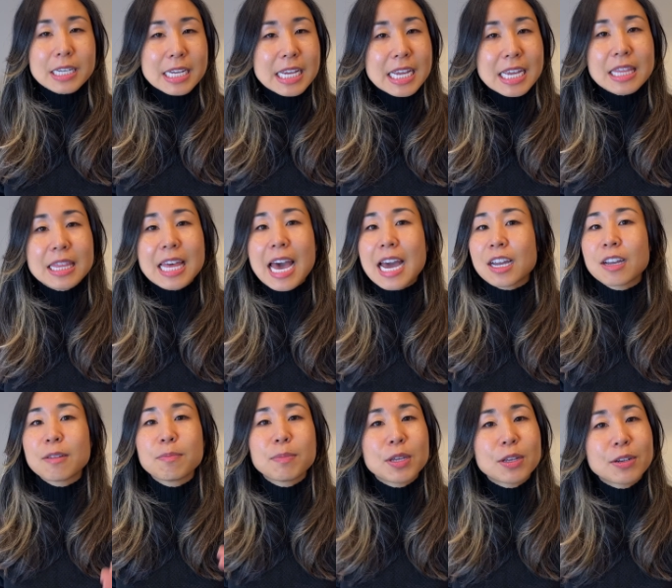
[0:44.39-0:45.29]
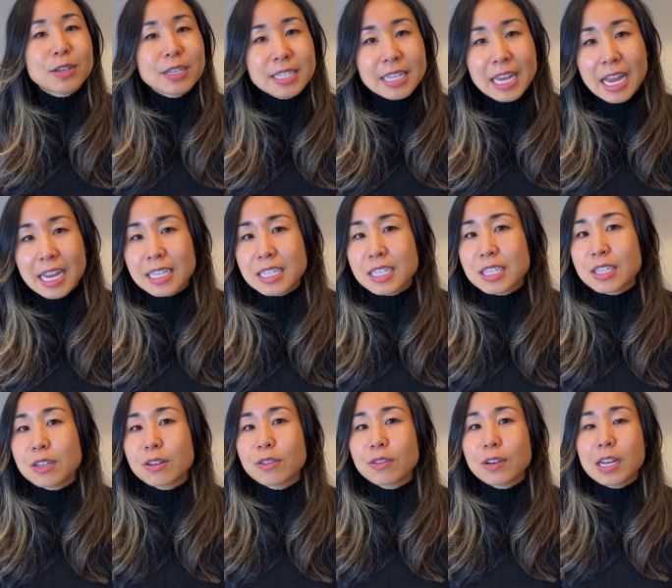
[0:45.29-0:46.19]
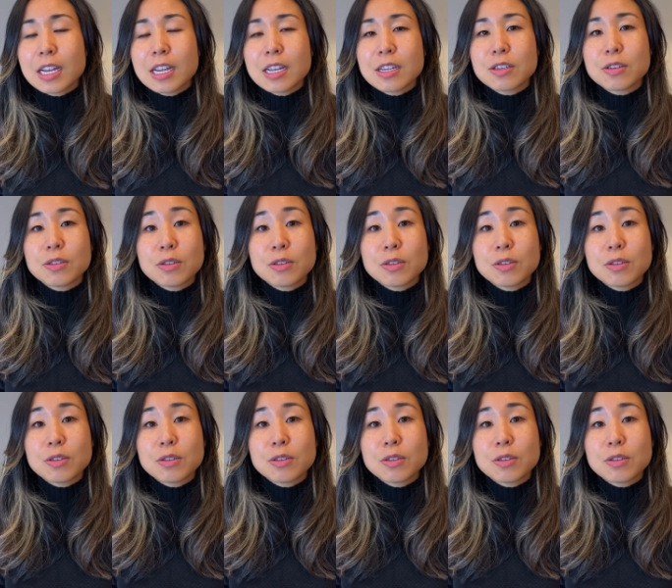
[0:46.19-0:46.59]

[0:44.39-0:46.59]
need that computer science degree.